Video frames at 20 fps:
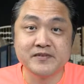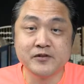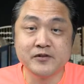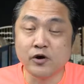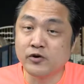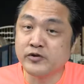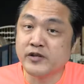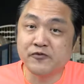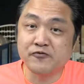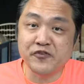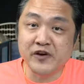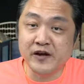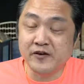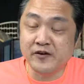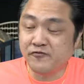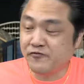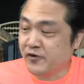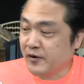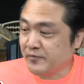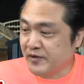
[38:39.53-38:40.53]
No
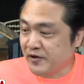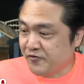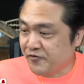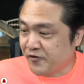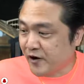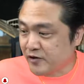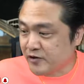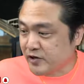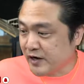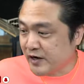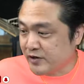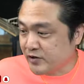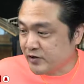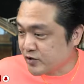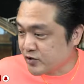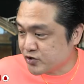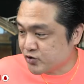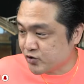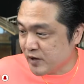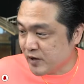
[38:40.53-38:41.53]
different from the frog trying
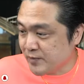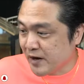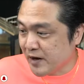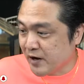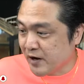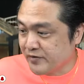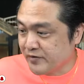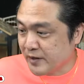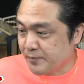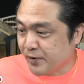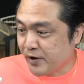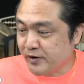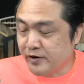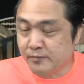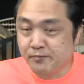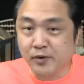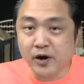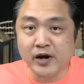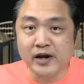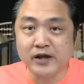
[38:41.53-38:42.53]
to swim out of the pot
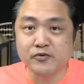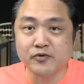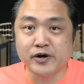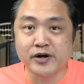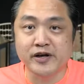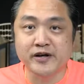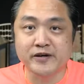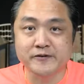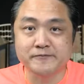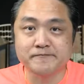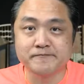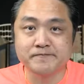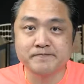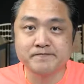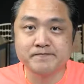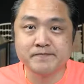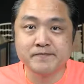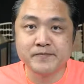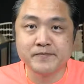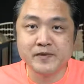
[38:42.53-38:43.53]
of boiling water,
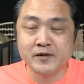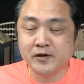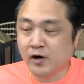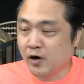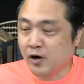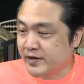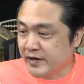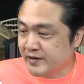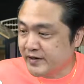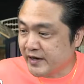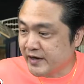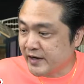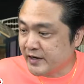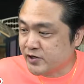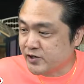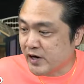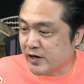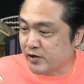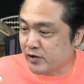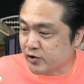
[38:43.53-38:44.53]
or the
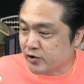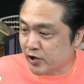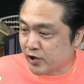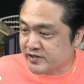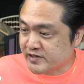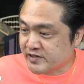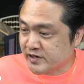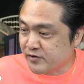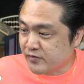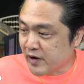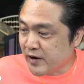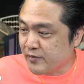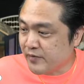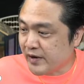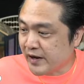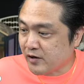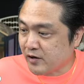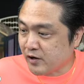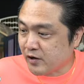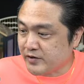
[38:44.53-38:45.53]
deer trying to cross the
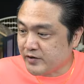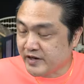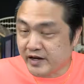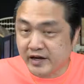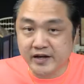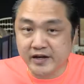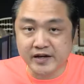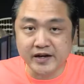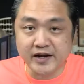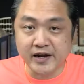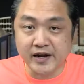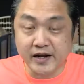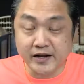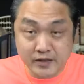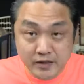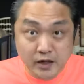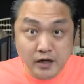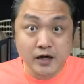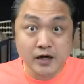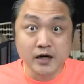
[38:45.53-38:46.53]
runway called deer the
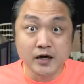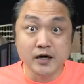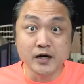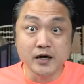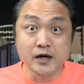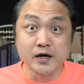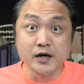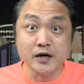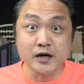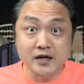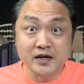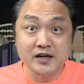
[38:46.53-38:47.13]
headlight. You